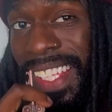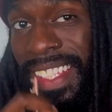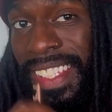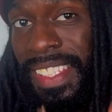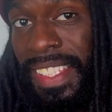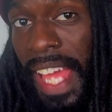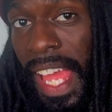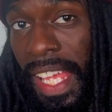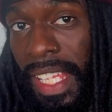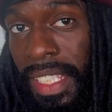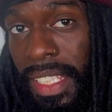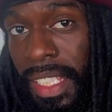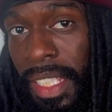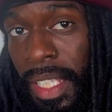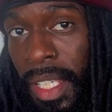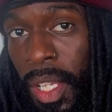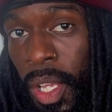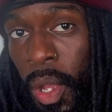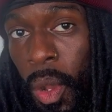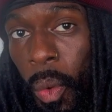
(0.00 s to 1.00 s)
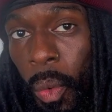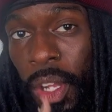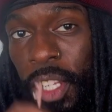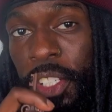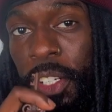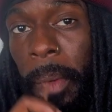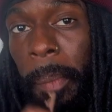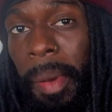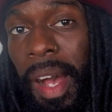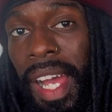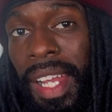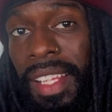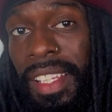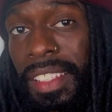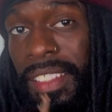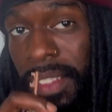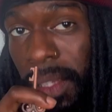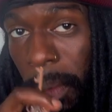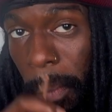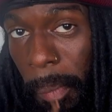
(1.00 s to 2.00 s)
exactly what your
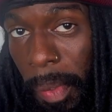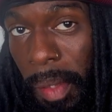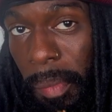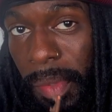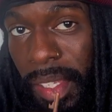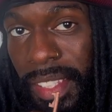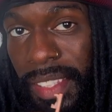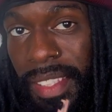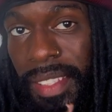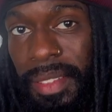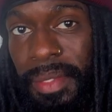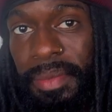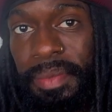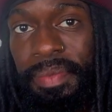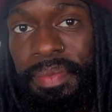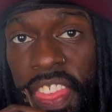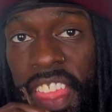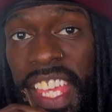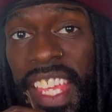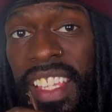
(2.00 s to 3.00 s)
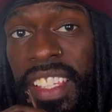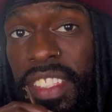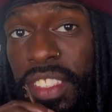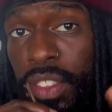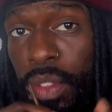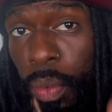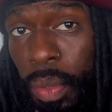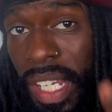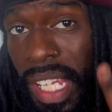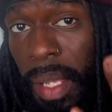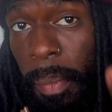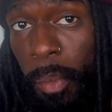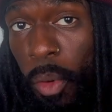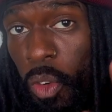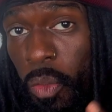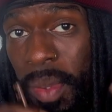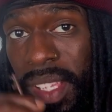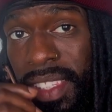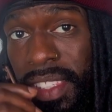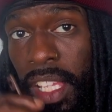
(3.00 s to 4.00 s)
body's been missing. These three
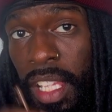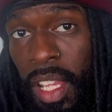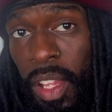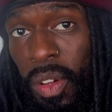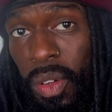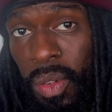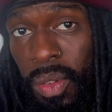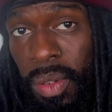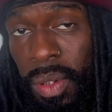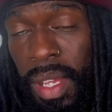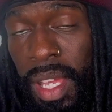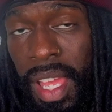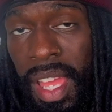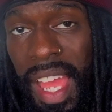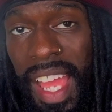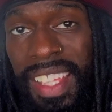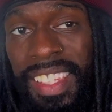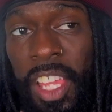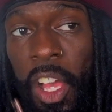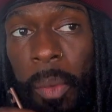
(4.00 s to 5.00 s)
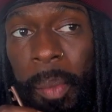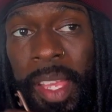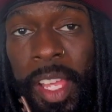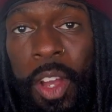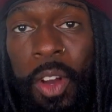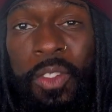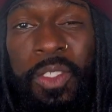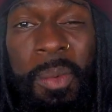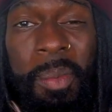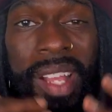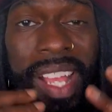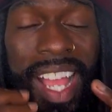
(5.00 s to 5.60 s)
movements alone has helped me go from